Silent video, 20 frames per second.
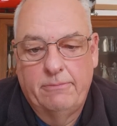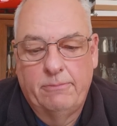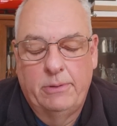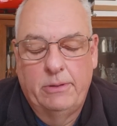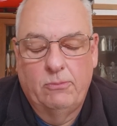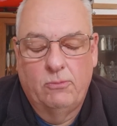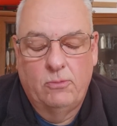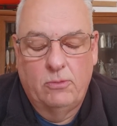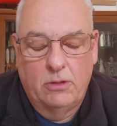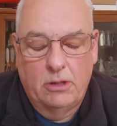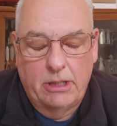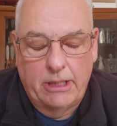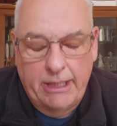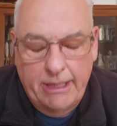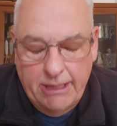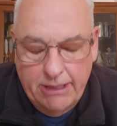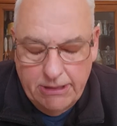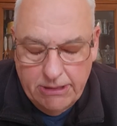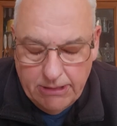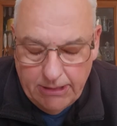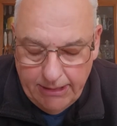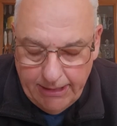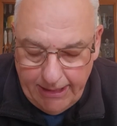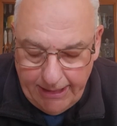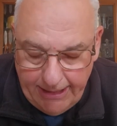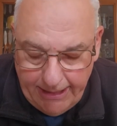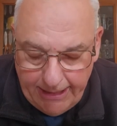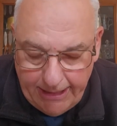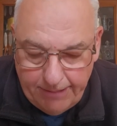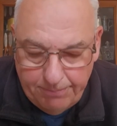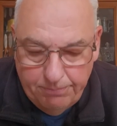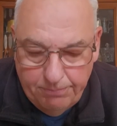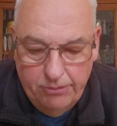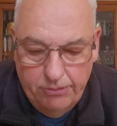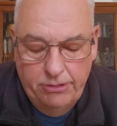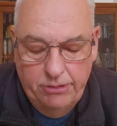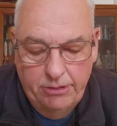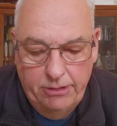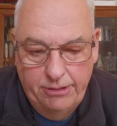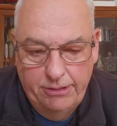But what actually
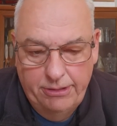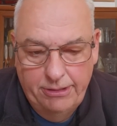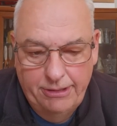happened